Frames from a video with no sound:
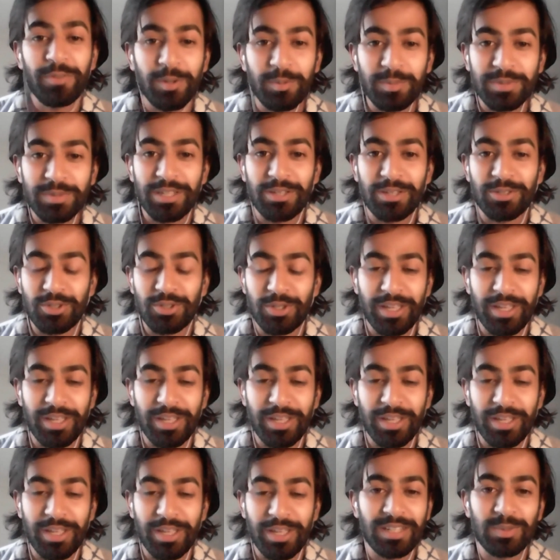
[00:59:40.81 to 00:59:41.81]
I
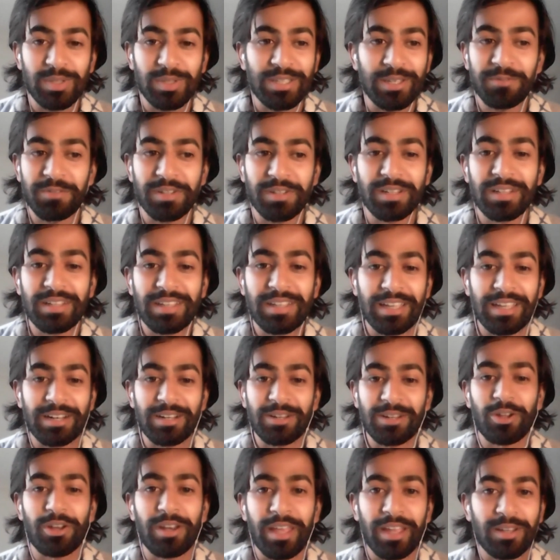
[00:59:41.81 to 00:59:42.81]
from South Johannesburg, South
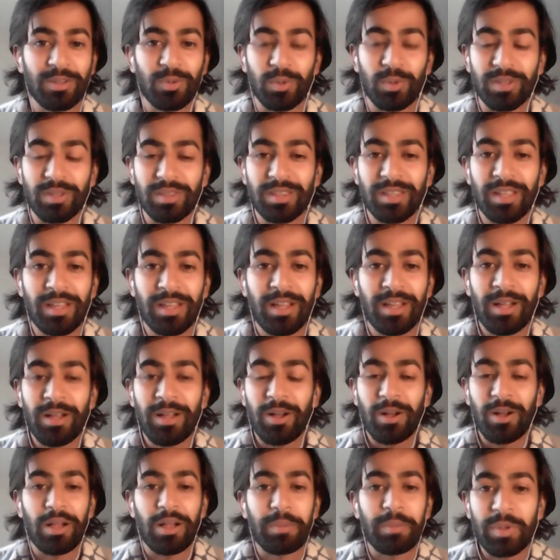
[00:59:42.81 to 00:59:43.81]
Africa, can connect
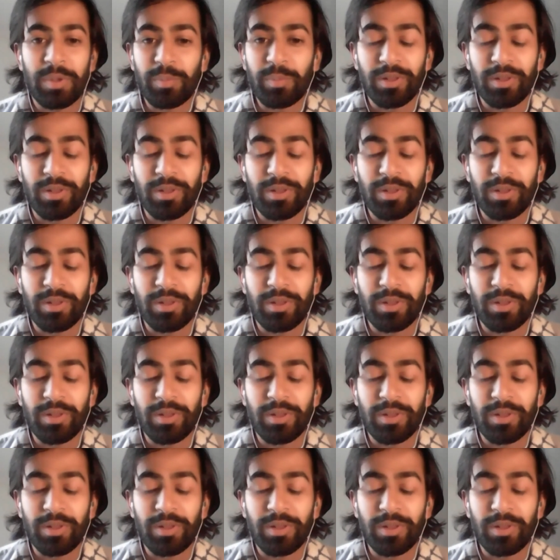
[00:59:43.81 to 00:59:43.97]
with